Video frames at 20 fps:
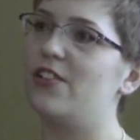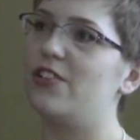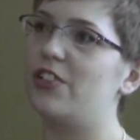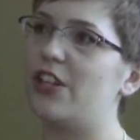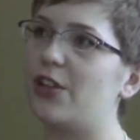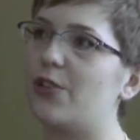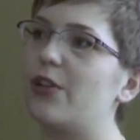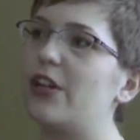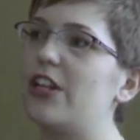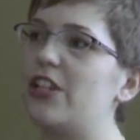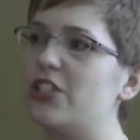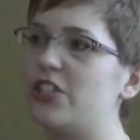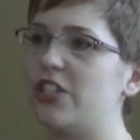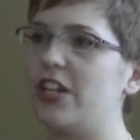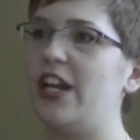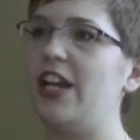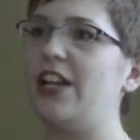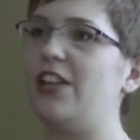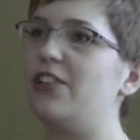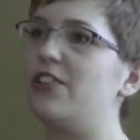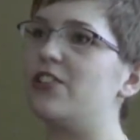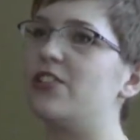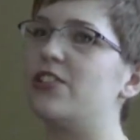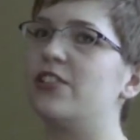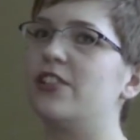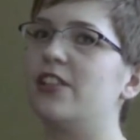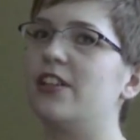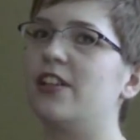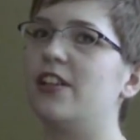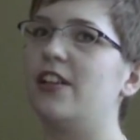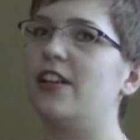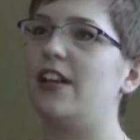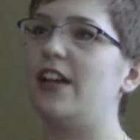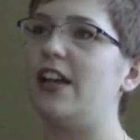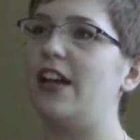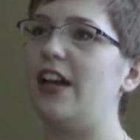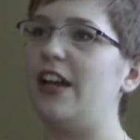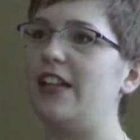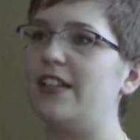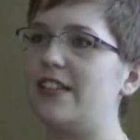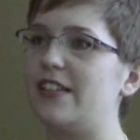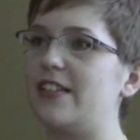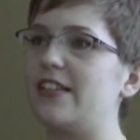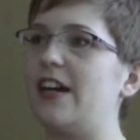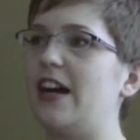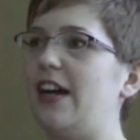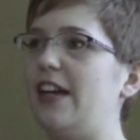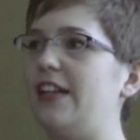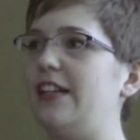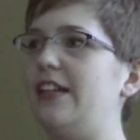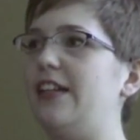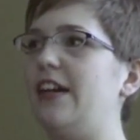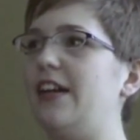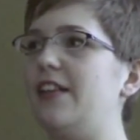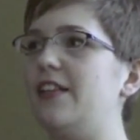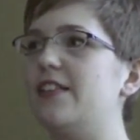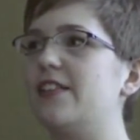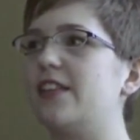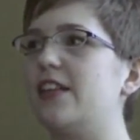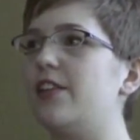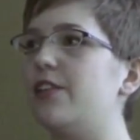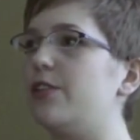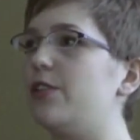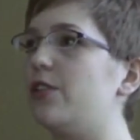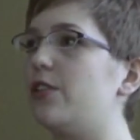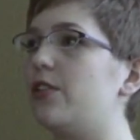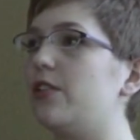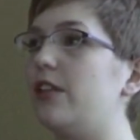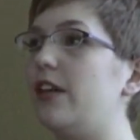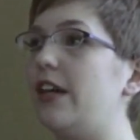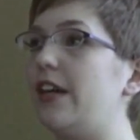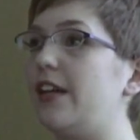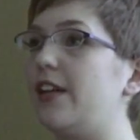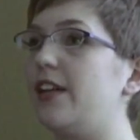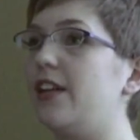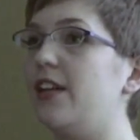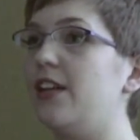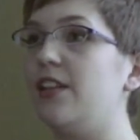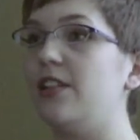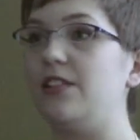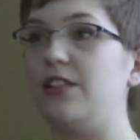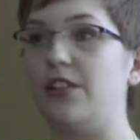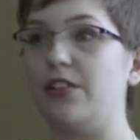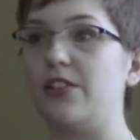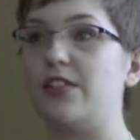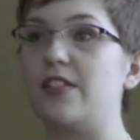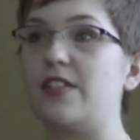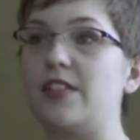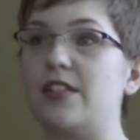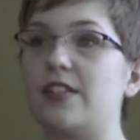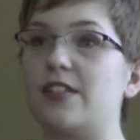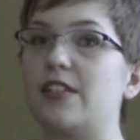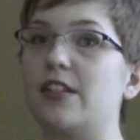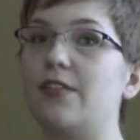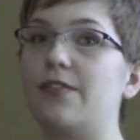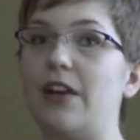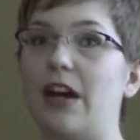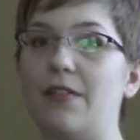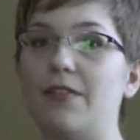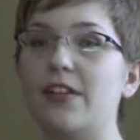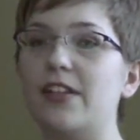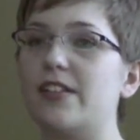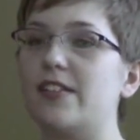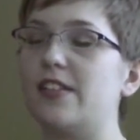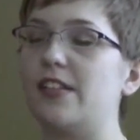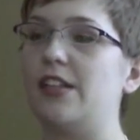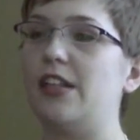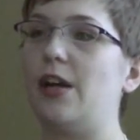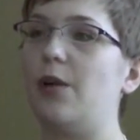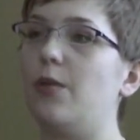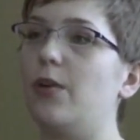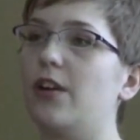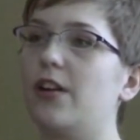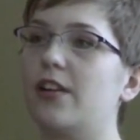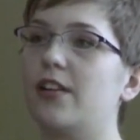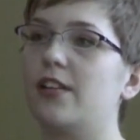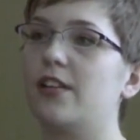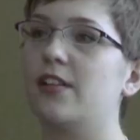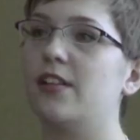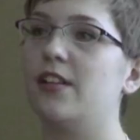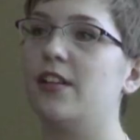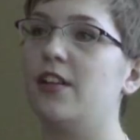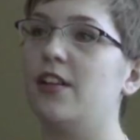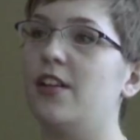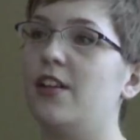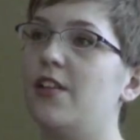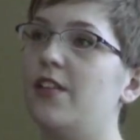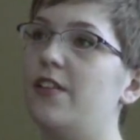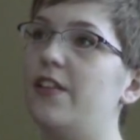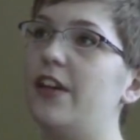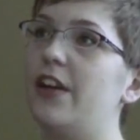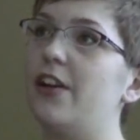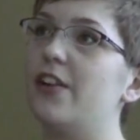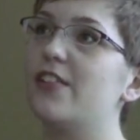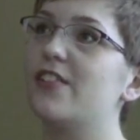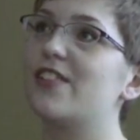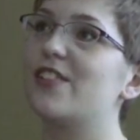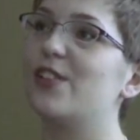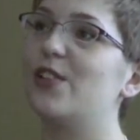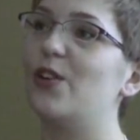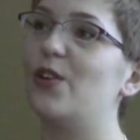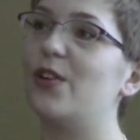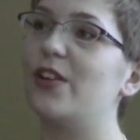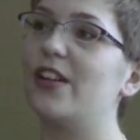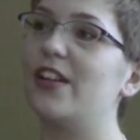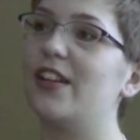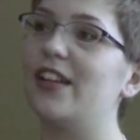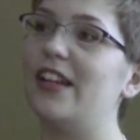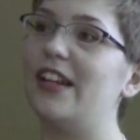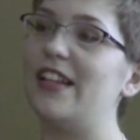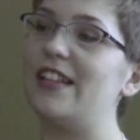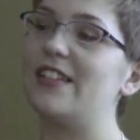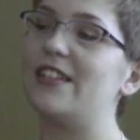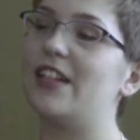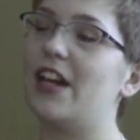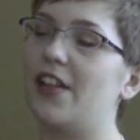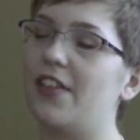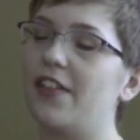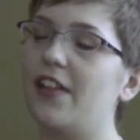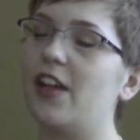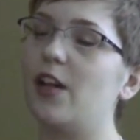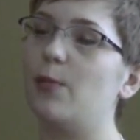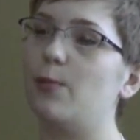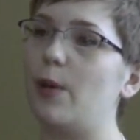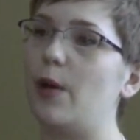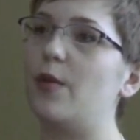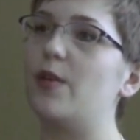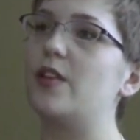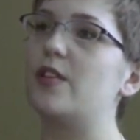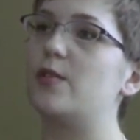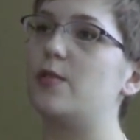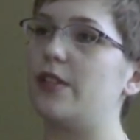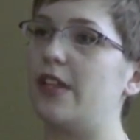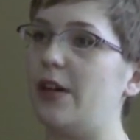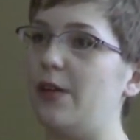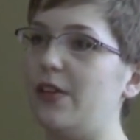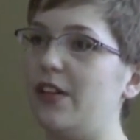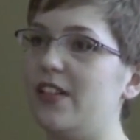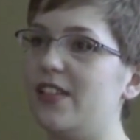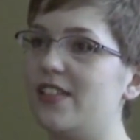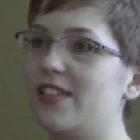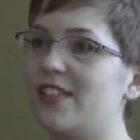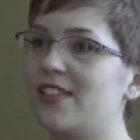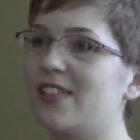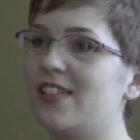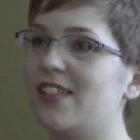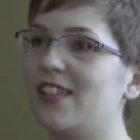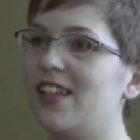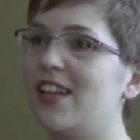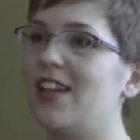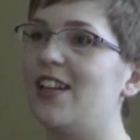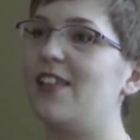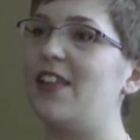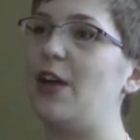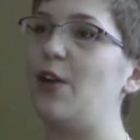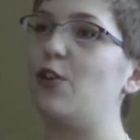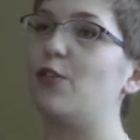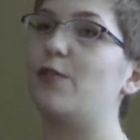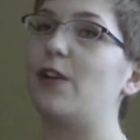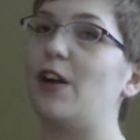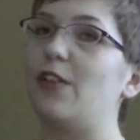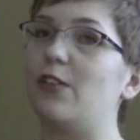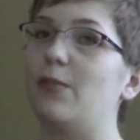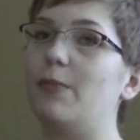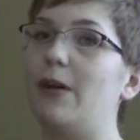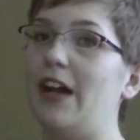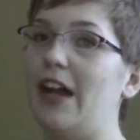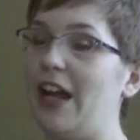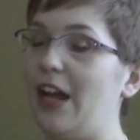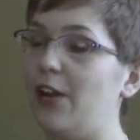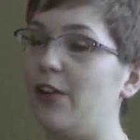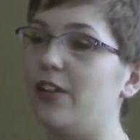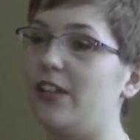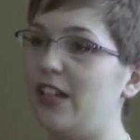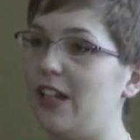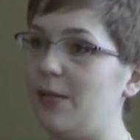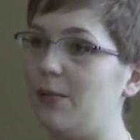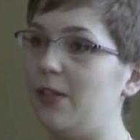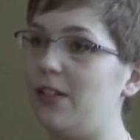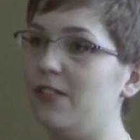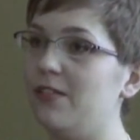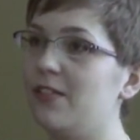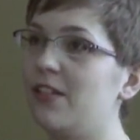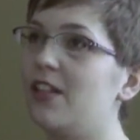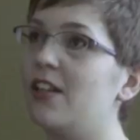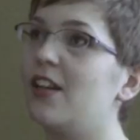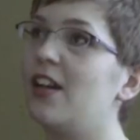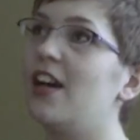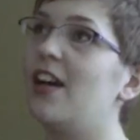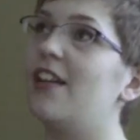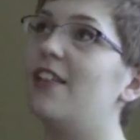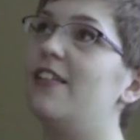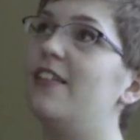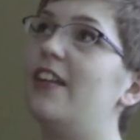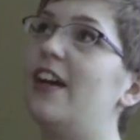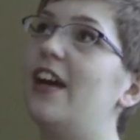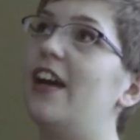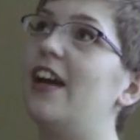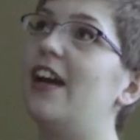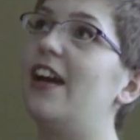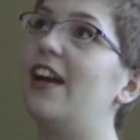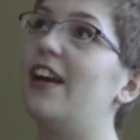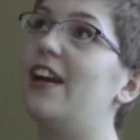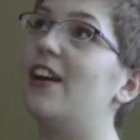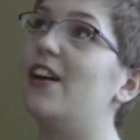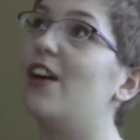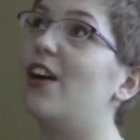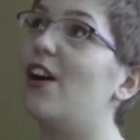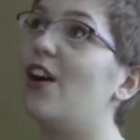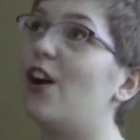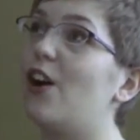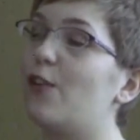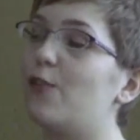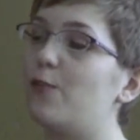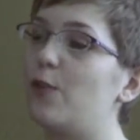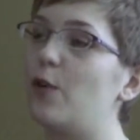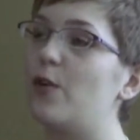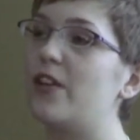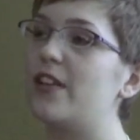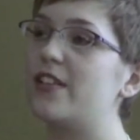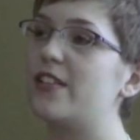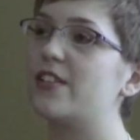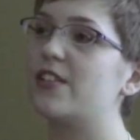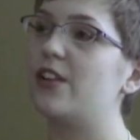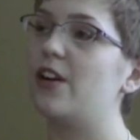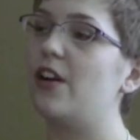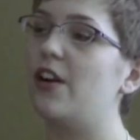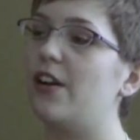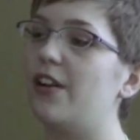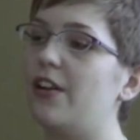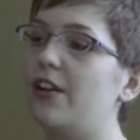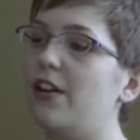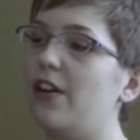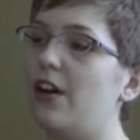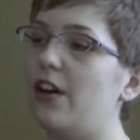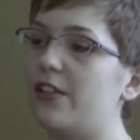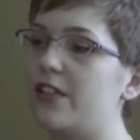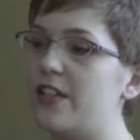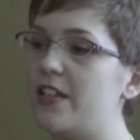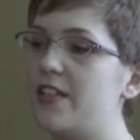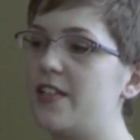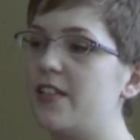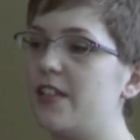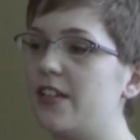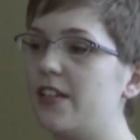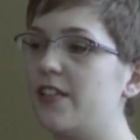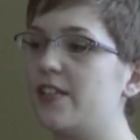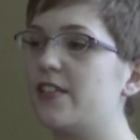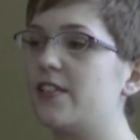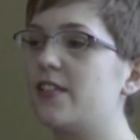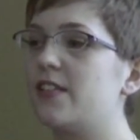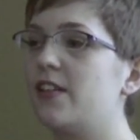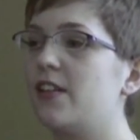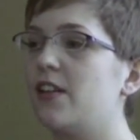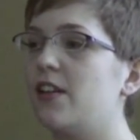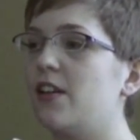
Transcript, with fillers: generate change in society. And this can look like the Autistic Self-Advocacy Network. Right. Their slogan is nothing about us without us. They were founded by Ari Ne'eman. They are focused on autistics,